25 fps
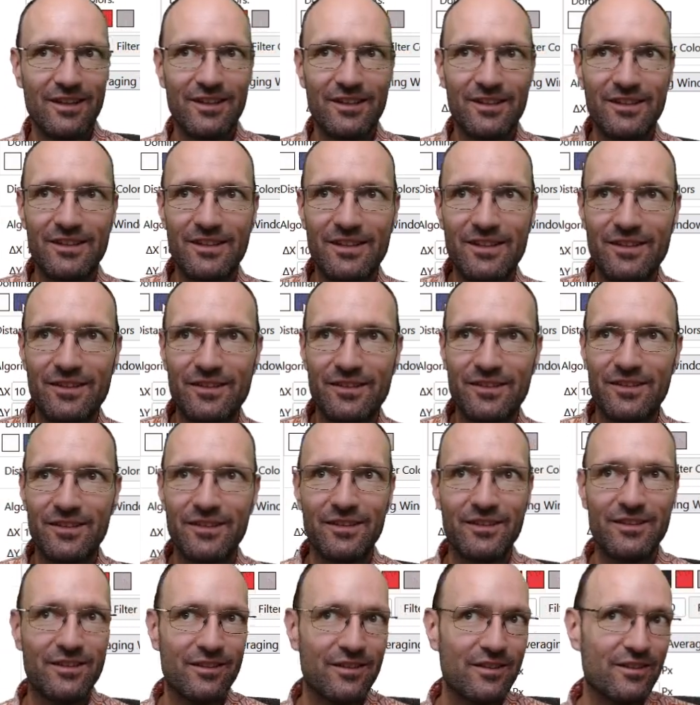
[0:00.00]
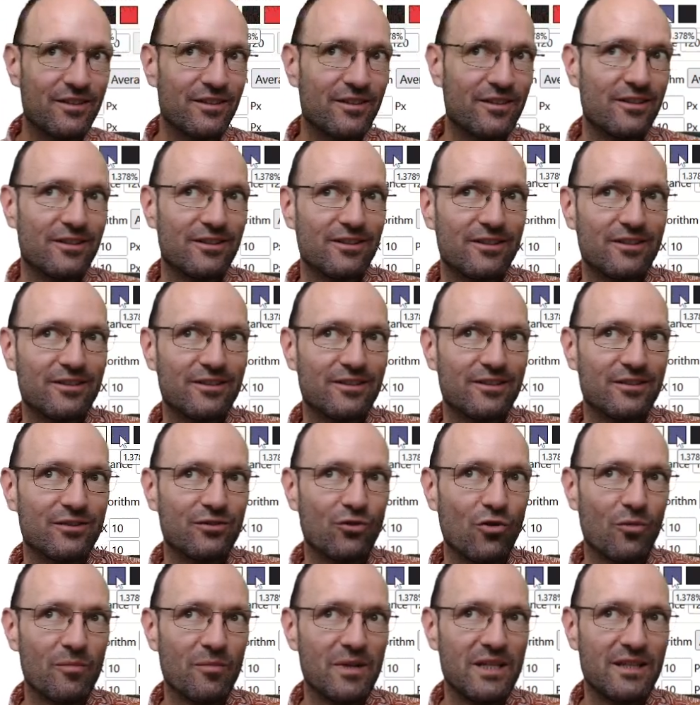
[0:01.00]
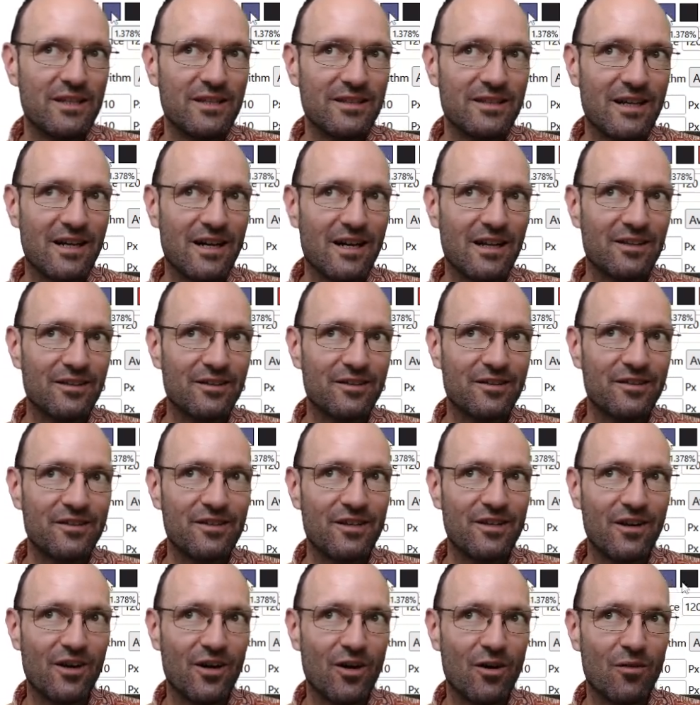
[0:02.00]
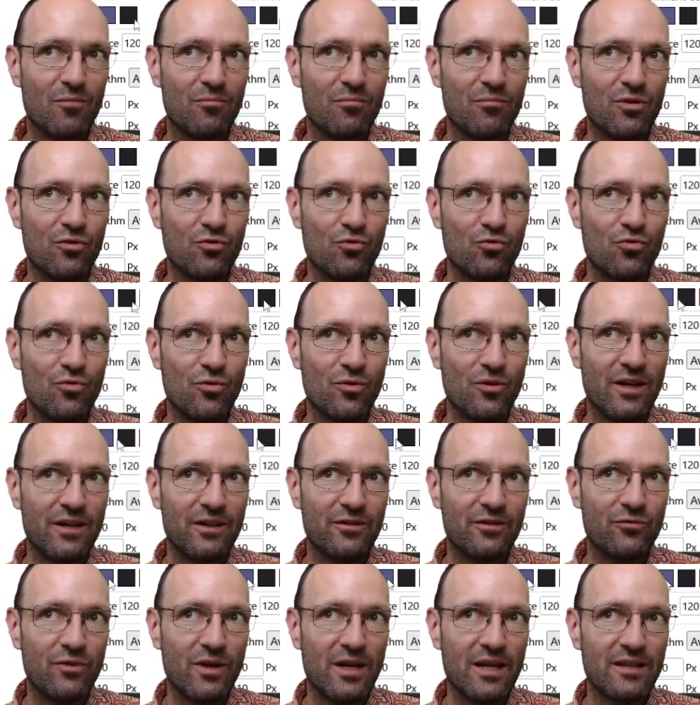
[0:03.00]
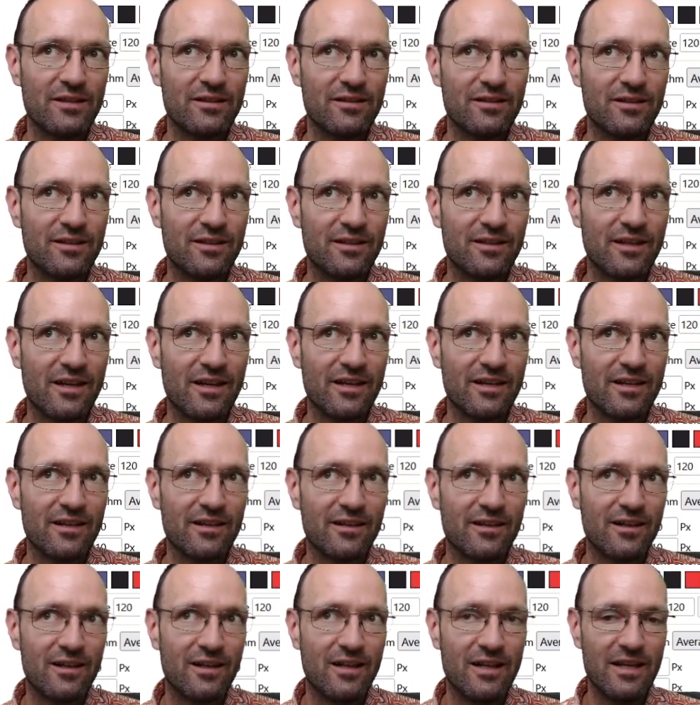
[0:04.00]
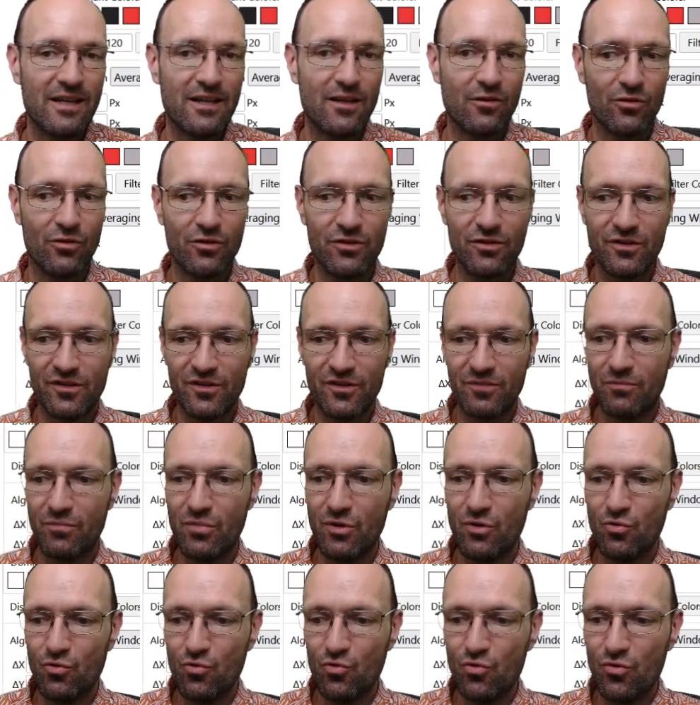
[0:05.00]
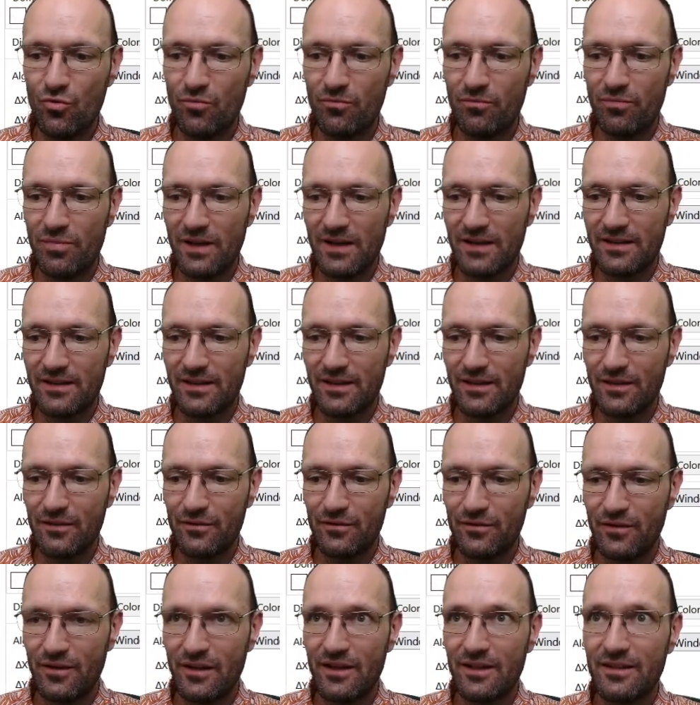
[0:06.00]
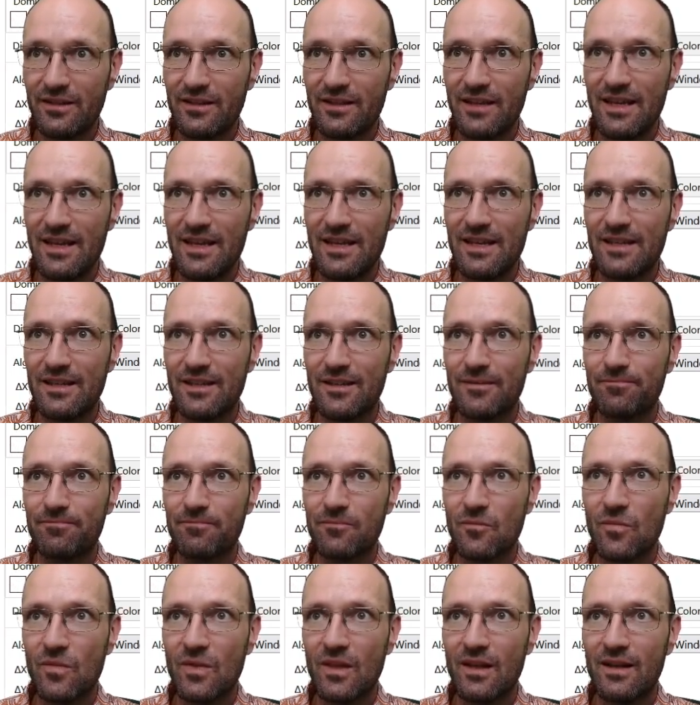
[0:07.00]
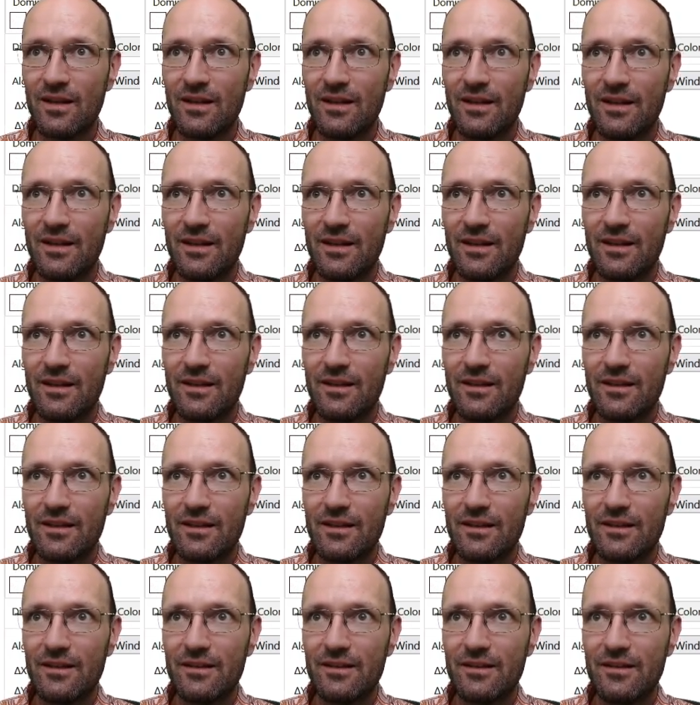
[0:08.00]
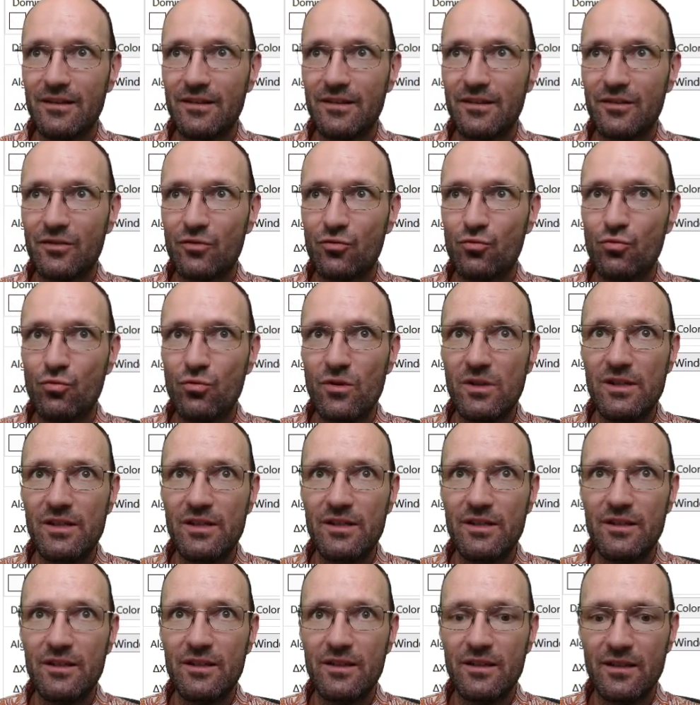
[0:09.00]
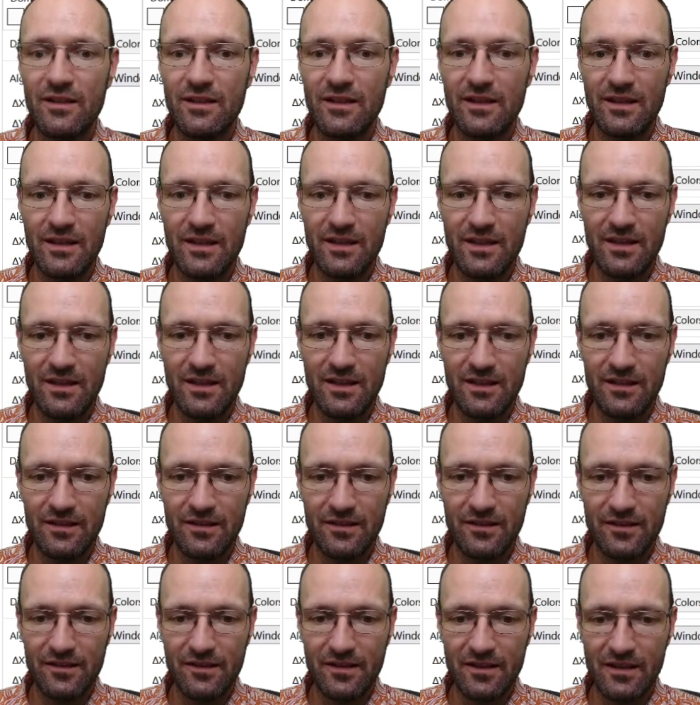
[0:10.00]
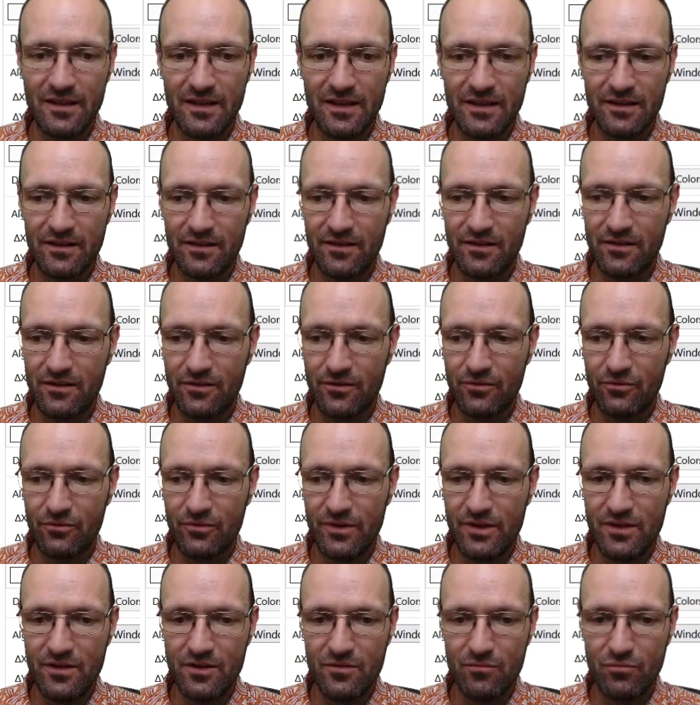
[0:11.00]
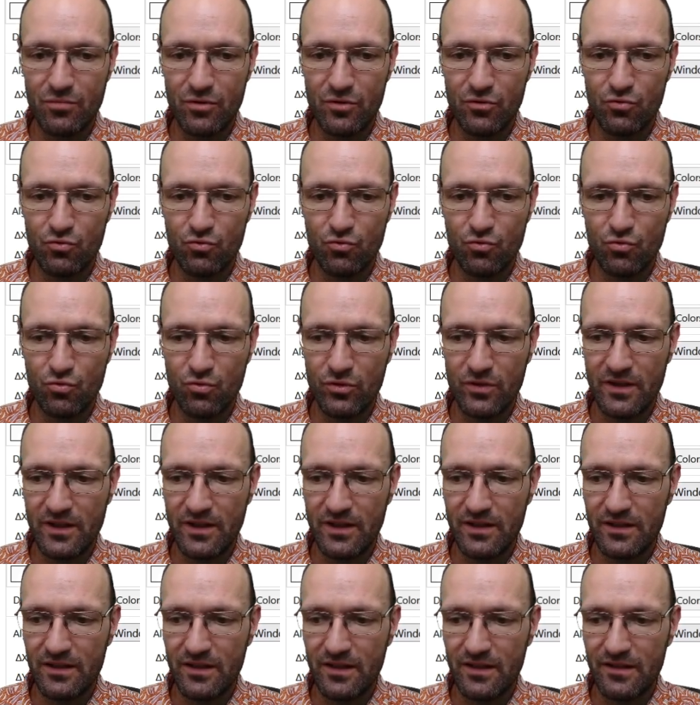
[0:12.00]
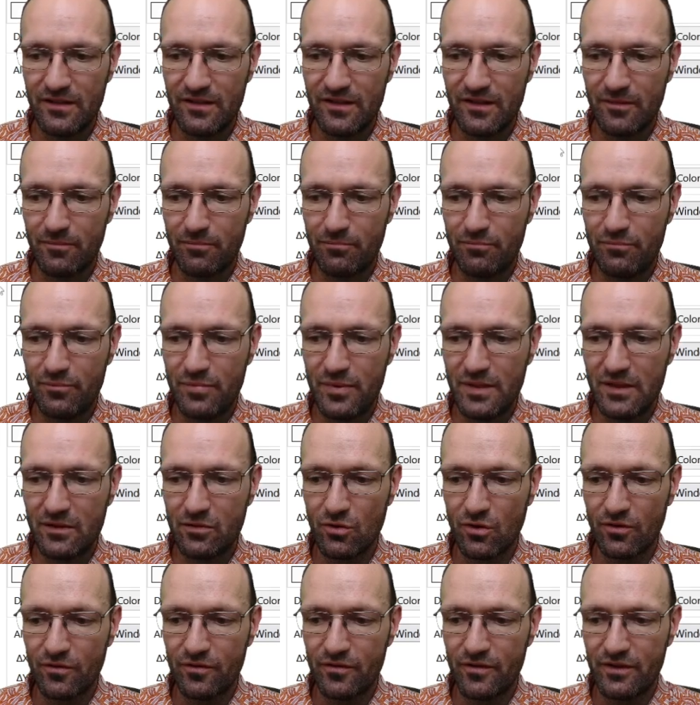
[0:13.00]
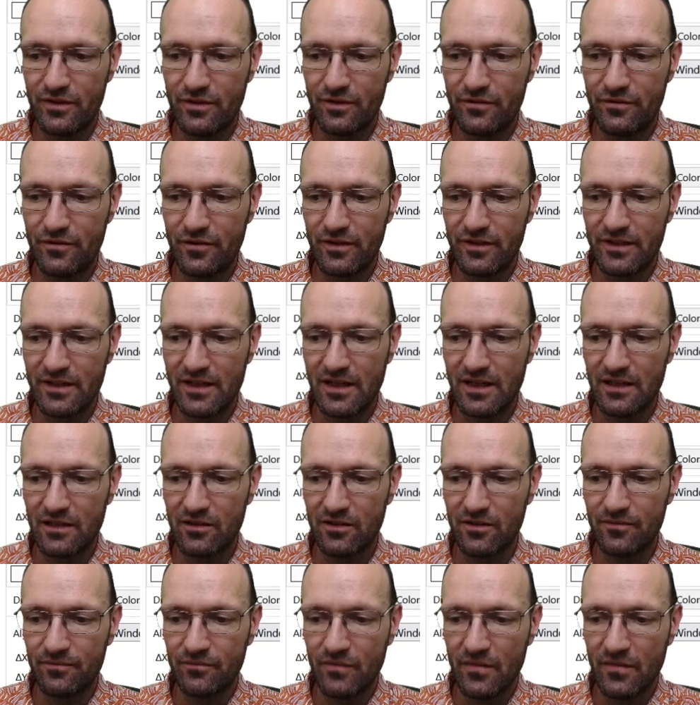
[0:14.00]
the dominant colors here are blue and red, and I can click on this blue. But if I take this tool here and select the real blue, then it's a bit of a different color.